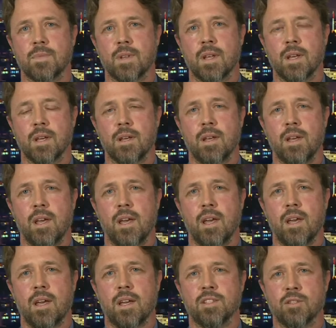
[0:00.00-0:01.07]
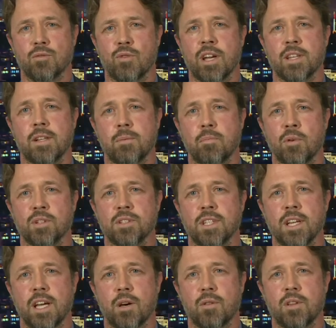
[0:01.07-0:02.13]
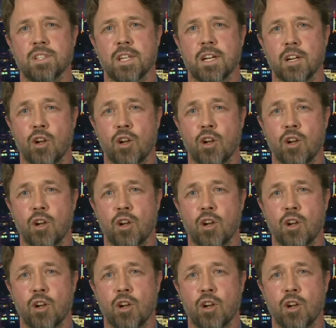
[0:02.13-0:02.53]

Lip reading: Yeah. As you're rightly pointing out, these are